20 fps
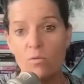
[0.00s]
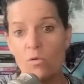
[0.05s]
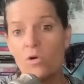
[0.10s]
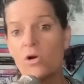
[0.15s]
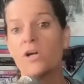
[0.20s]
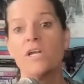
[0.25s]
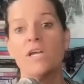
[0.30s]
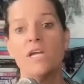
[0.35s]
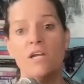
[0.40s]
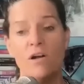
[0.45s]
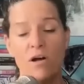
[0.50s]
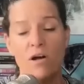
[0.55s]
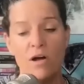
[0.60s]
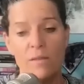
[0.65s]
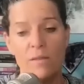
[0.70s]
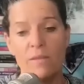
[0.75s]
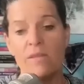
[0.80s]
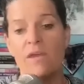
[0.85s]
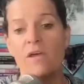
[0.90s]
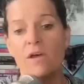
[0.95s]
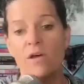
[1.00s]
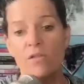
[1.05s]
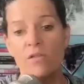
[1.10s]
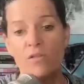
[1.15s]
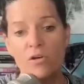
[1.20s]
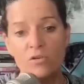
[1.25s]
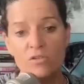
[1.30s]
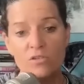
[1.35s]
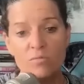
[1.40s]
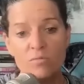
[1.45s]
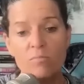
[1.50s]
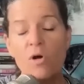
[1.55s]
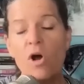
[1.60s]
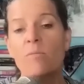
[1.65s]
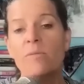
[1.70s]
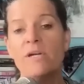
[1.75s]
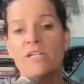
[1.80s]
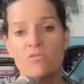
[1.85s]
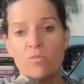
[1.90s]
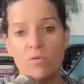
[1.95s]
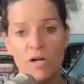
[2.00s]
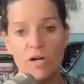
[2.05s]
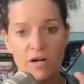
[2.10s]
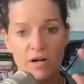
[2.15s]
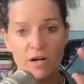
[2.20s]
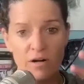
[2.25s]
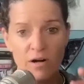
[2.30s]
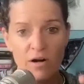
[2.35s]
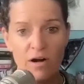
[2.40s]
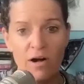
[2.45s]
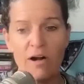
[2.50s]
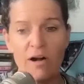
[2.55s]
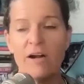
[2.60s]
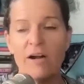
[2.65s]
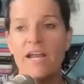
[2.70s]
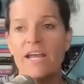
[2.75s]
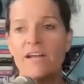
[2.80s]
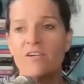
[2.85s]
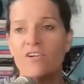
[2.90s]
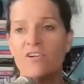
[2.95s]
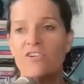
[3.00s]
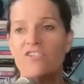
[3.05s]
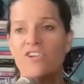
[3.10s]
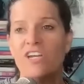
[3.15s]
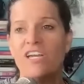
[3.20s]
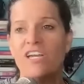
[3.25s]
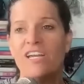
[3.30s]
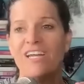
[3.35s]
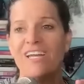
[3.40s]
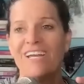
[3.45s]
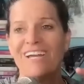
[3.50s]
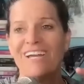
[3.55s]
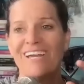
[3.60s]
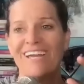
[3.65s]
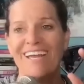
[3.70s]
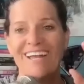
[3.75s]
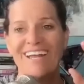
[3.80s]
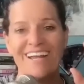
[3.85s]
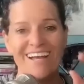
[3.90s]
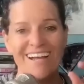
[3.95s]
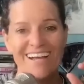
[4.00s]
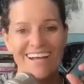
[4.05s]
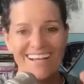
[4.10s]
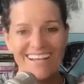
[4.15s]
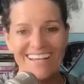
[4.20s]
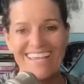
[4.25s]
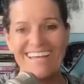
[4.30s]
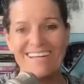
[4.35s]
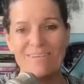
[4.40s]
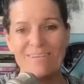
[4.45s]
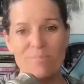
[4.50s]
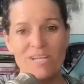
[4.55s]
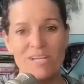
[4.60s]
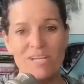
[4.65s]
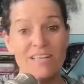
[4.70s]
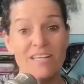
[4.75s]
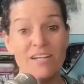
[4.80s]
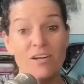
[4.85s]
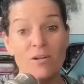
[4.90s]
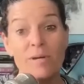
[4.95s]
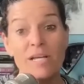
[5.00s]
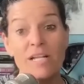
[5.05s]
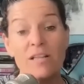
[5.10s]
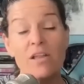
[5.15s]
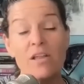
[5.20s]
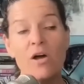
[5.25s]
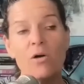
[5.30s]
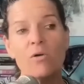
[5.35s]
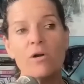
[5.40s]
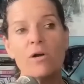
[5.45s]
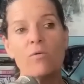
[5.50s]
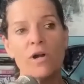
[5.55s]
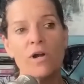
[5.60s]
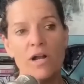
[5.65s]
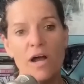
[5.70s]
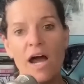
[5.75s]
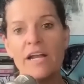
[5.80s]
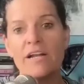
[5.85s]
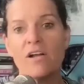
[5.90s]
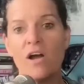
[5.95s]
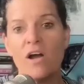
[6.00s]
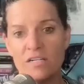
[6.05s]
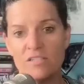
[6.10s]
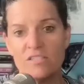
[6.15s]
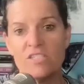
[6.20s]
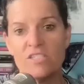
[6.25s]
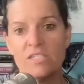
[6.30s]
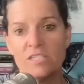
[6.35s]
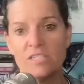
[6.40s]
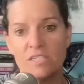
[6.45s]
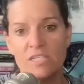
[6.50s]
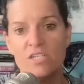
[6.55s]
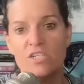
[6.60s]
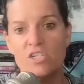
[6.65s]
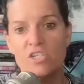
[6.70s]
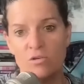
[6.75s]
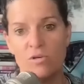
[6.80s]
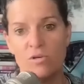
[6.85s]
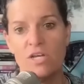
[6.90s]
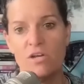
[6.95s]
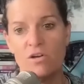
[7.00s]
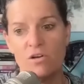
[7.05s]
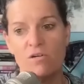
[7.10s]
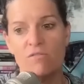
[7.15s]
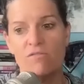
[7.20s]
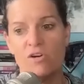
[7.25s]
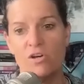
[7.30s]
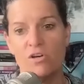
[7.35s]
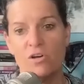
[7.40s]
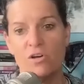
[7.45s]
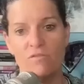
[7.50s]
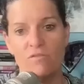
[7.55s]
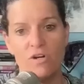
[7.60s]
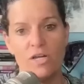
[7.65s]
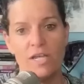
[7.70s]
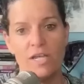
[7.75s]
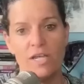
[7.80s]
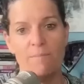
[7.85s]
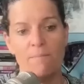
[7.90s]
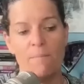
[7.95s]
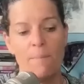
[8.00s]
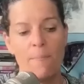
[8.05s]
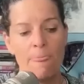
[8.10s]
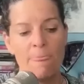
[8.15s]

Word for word: working on those moments where our energy uh, uh can be a little bit lower. We're not constantly doing over and over again.